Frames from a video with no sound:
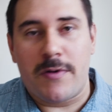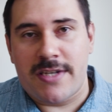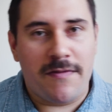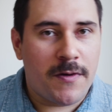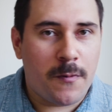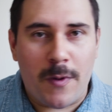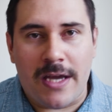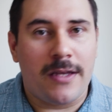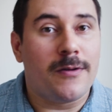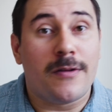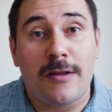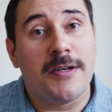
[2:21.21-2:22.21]
whichever way
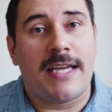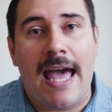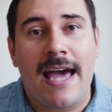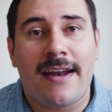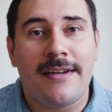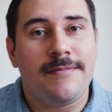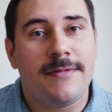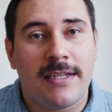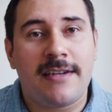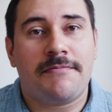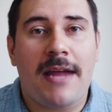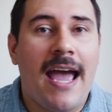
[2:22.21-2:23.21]
you look at it,
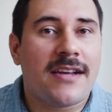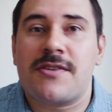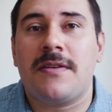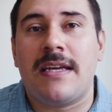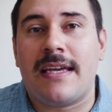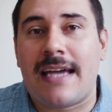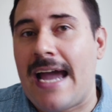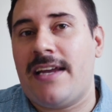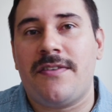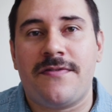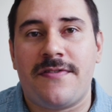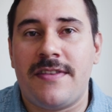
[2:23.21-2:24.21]
they're actually
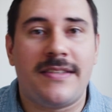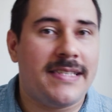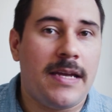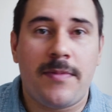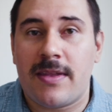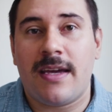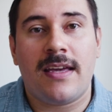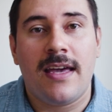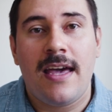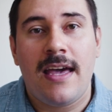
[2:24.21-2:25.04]
kind of the same thing.